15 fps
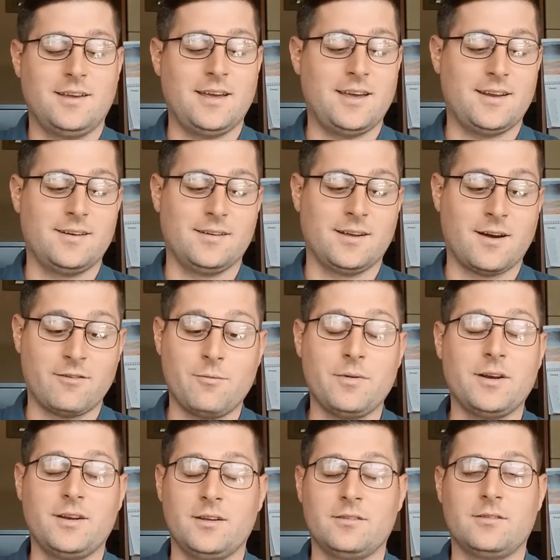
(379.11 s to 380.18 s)
and
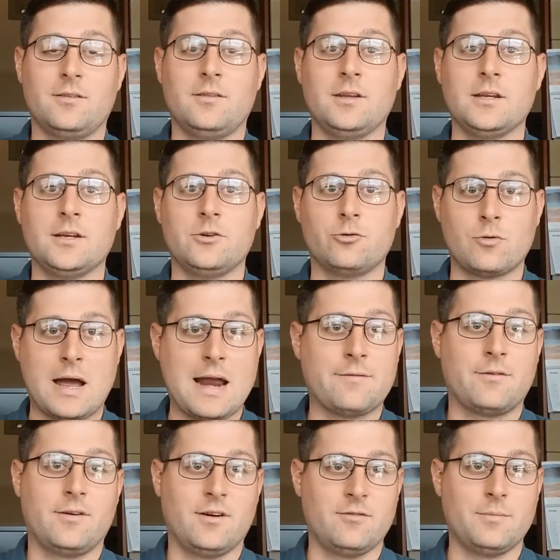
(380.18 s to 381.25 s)
government is the
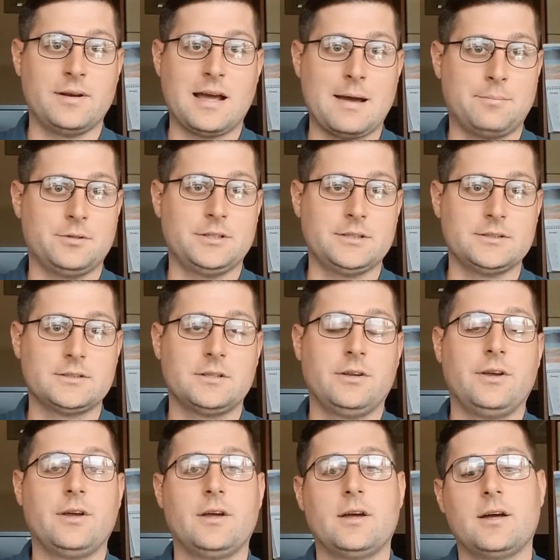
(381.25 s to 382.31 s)
driver of monopolies.
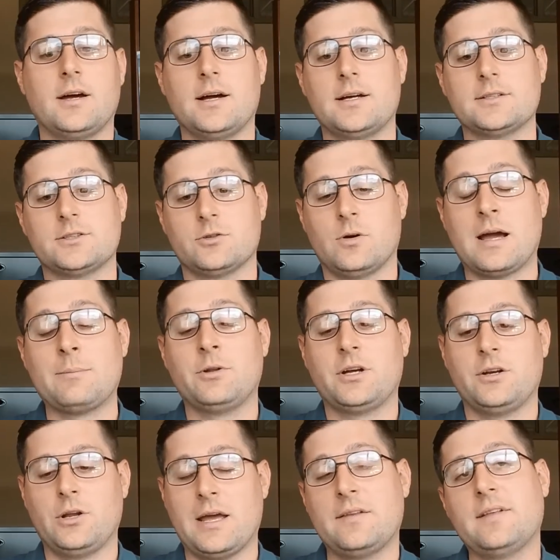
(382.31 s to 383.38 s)
So I'm
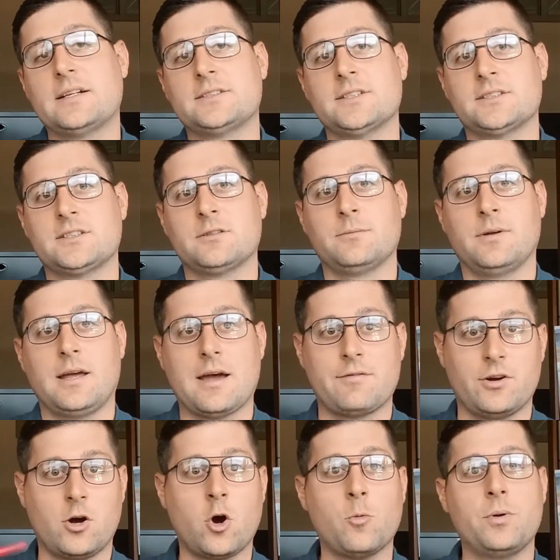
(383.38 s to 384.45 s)
looking to end that system,
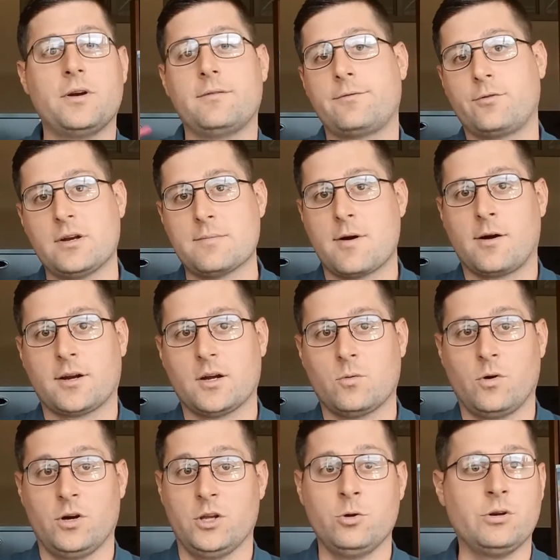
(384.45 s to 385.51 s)
have an open and free market
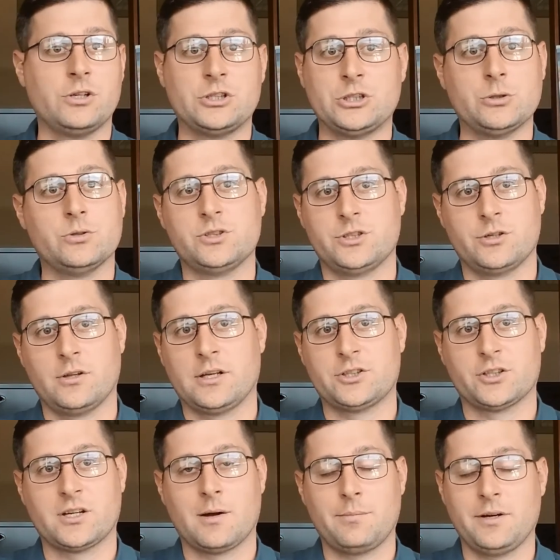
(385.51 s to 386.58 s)
where you can choose your
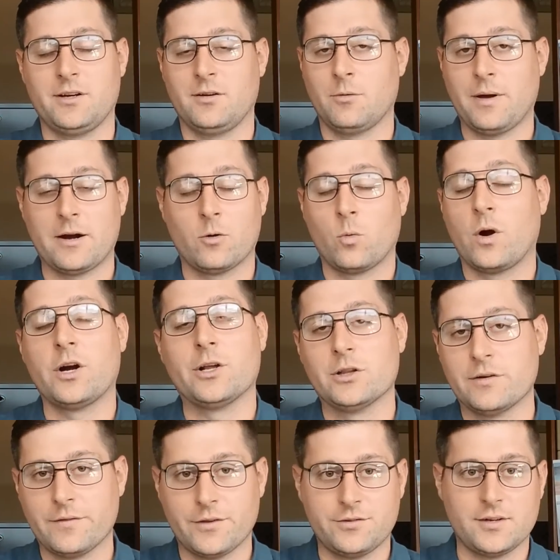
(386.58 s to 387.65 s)
electric company no matter where you
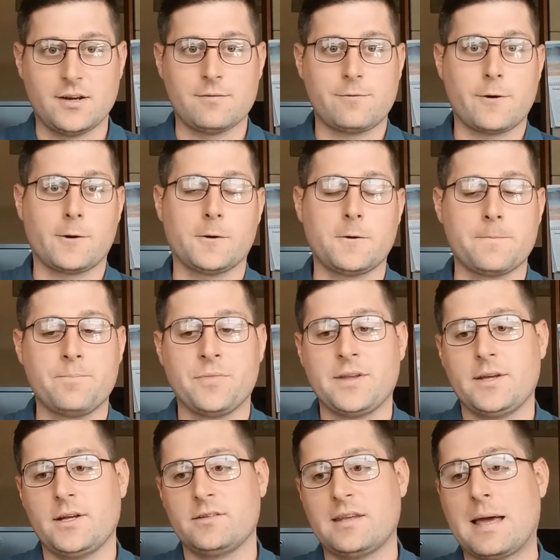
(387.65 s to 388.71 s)
live in the city of Fargo.
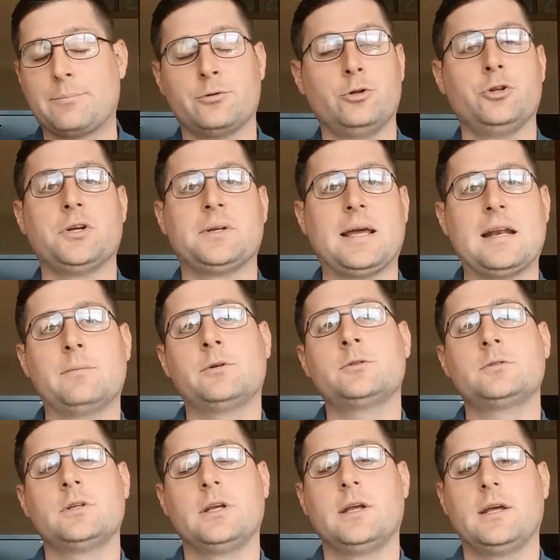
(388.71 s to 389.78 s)
It's absolutely
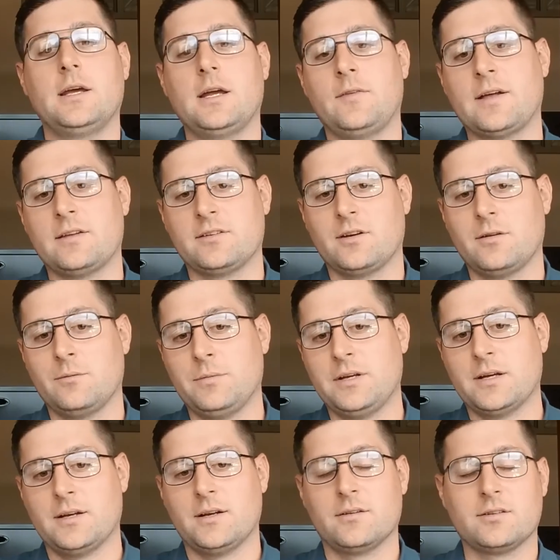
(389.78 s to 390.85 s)
attainable, and that is going to
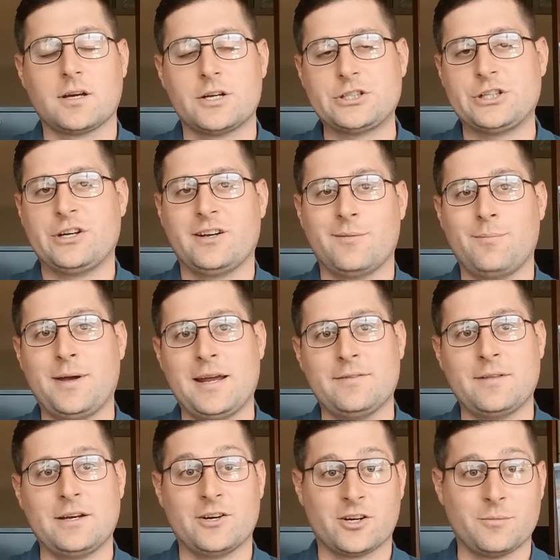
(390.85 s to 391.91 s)
be a discussion and
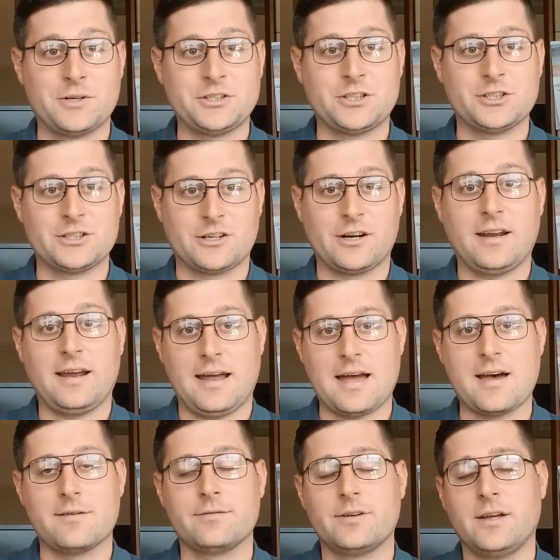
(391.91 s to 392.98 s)
debate that your commissioners are going to
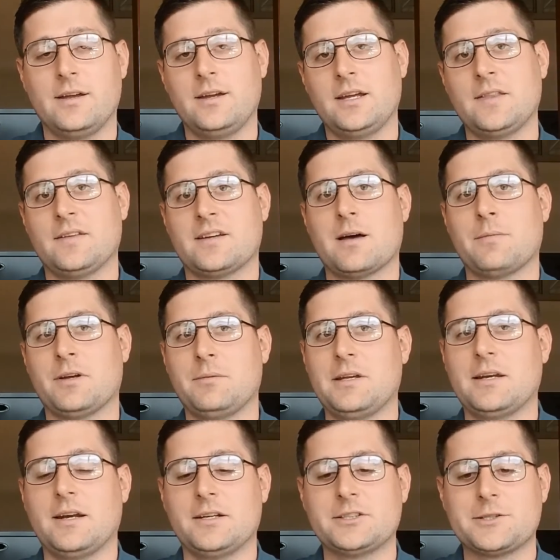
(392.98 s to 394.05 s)
have in the coming
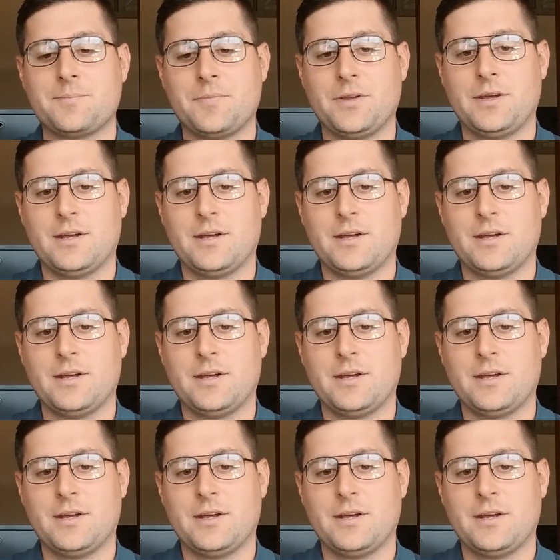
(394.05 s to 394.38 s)
meetings.